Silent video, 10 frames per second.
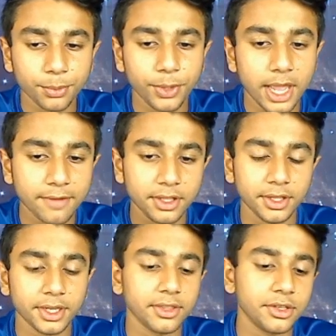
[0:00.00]
We'll have that
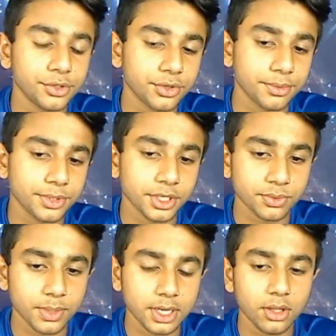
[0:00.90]
link in the description as
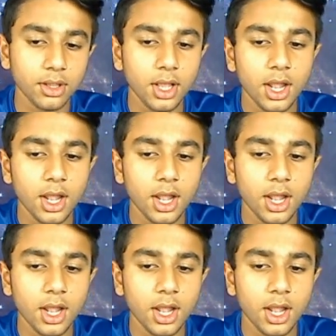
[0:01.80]
well.